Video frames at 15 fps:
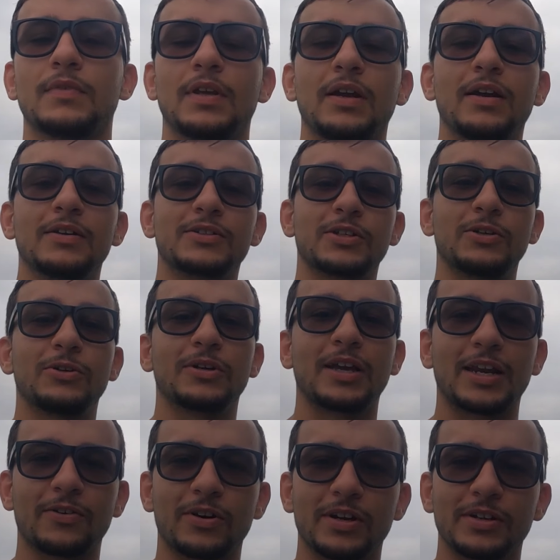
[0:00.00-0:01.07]
Alright, so
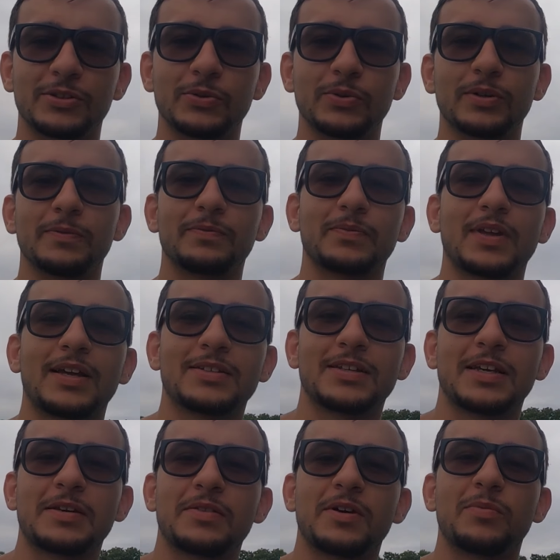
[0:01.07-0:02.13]
getting right into it. I
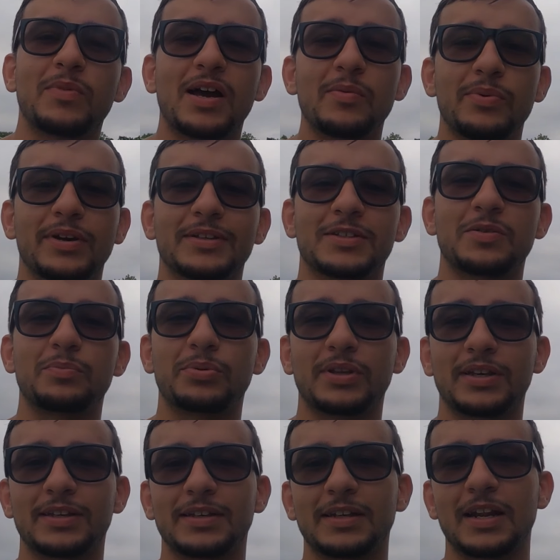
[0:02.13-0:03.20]
say that my biggest
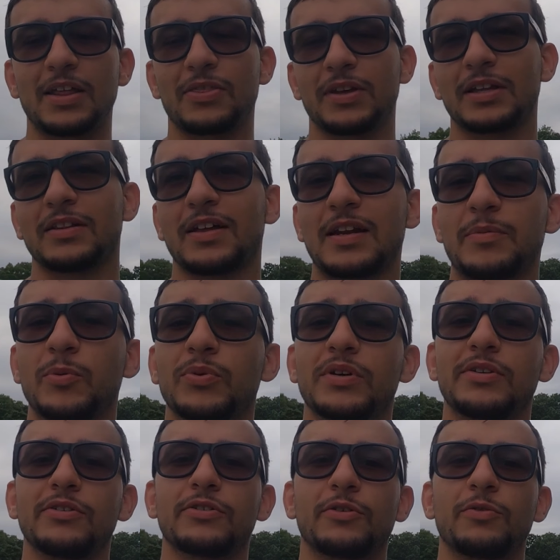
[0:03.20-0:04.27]
complaint, and I think a lot of people
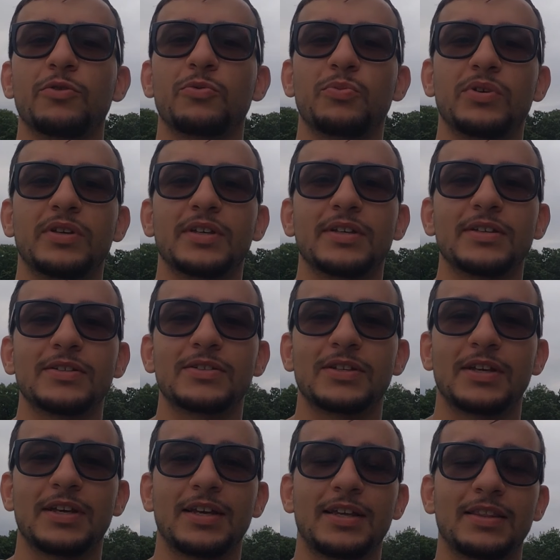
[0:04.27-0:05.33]
can agree with me, is
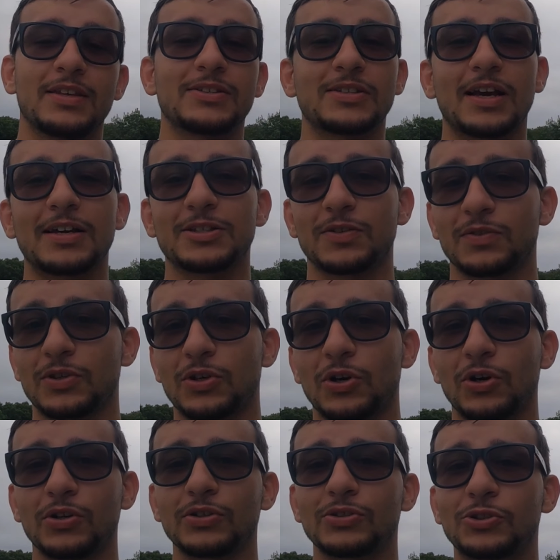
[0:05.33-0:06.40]
the size of the
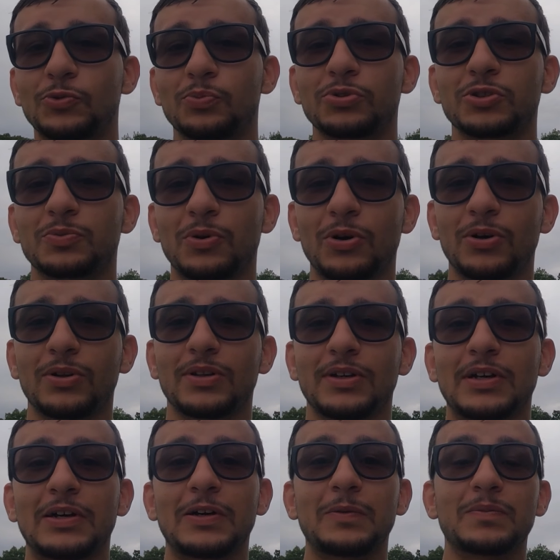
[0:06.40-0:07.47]
car is super small.
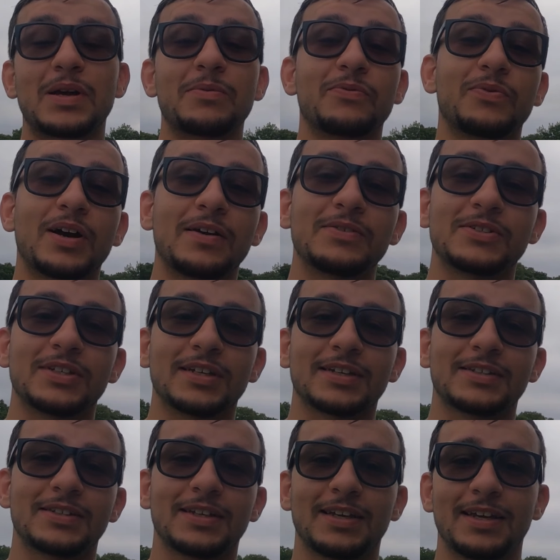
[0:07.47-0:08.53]
I'm
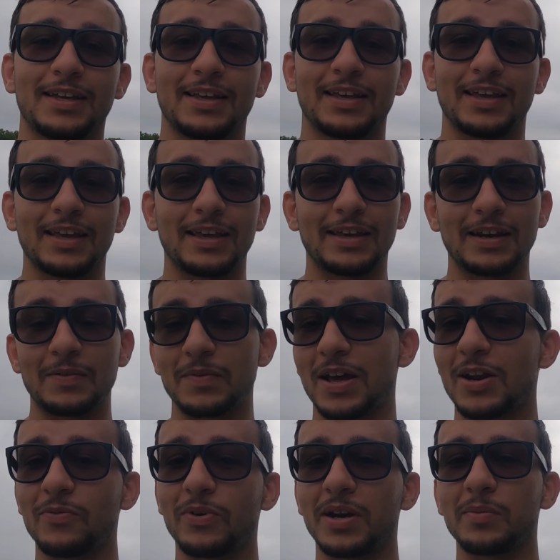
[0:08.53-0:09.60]
5'6", and I'm
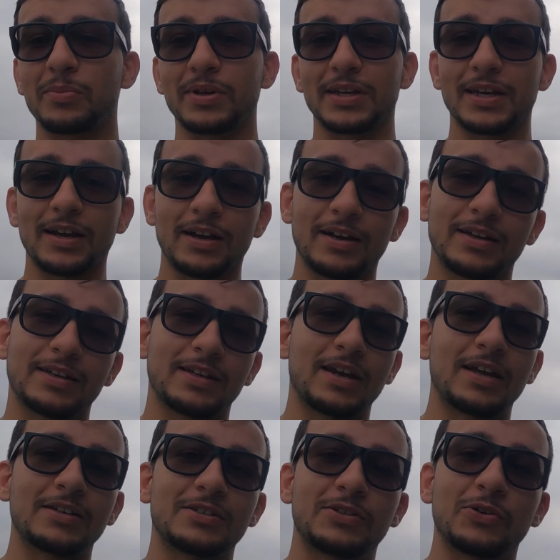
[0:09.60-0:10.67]
not a very big guy, and
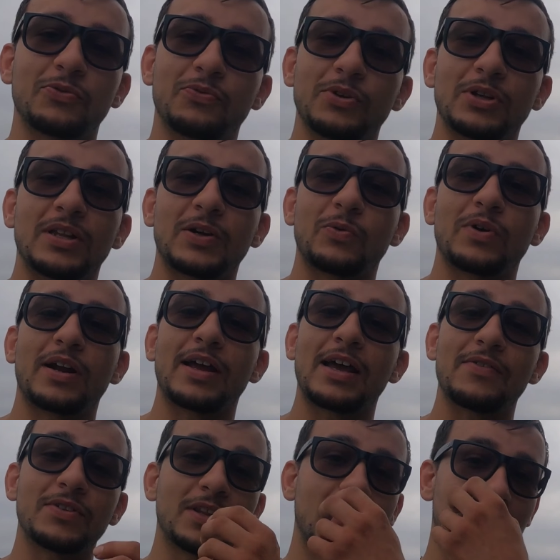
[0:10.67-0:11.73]
I still feel like when I
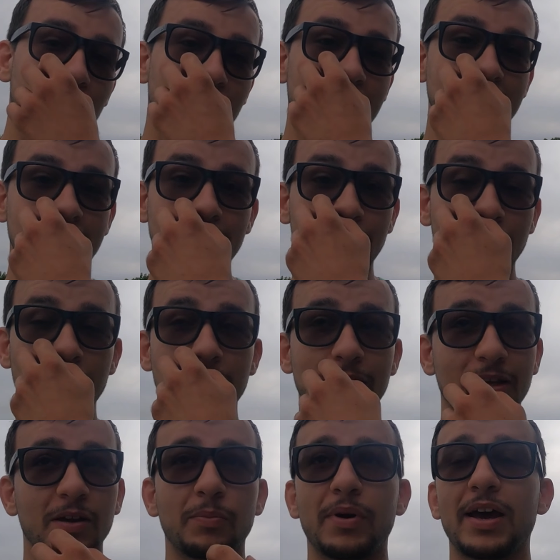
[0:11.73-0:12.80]
have a lot of things in the car,
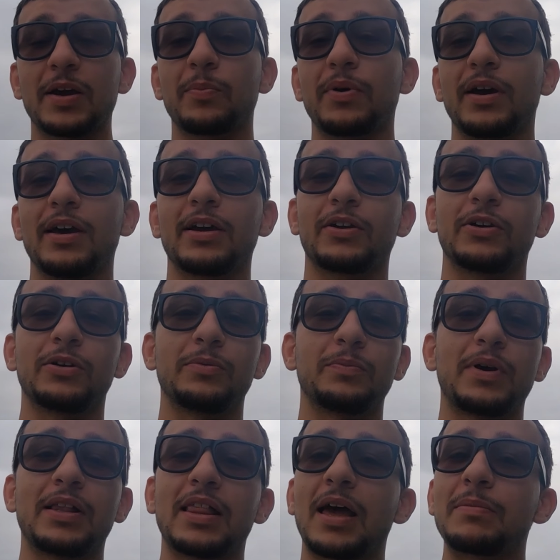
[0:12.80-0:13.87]
like a backpack or
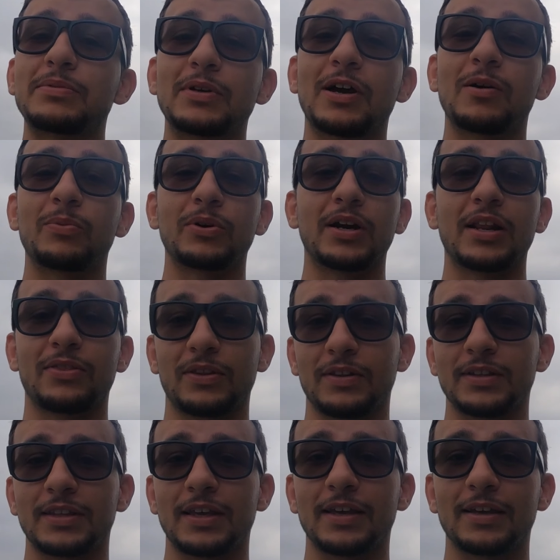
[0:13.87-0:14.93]
my laptop or anything
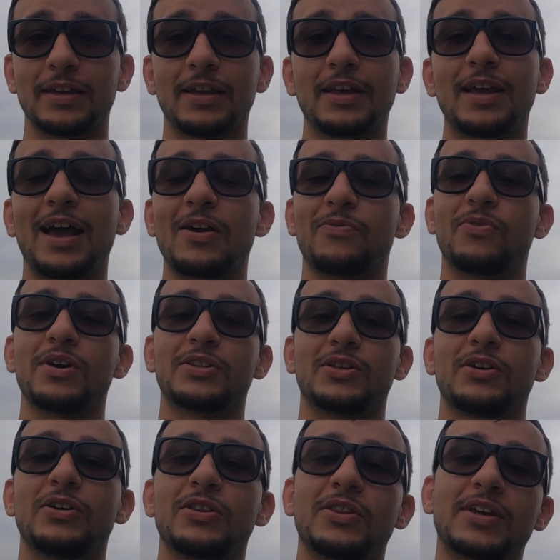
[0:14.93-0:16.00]
like that, I feel like
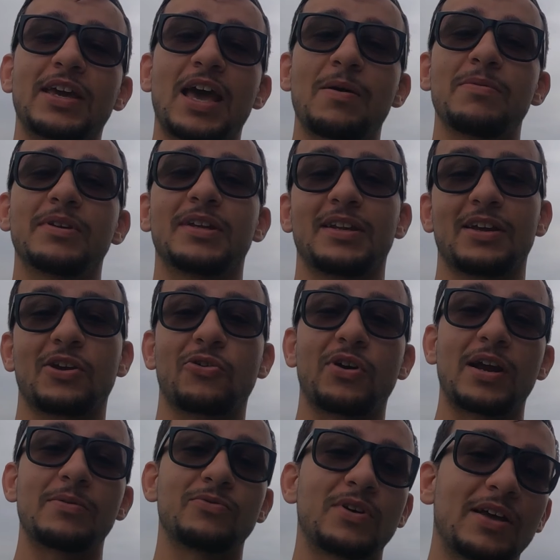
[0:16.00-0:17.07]
the cabin can get crammed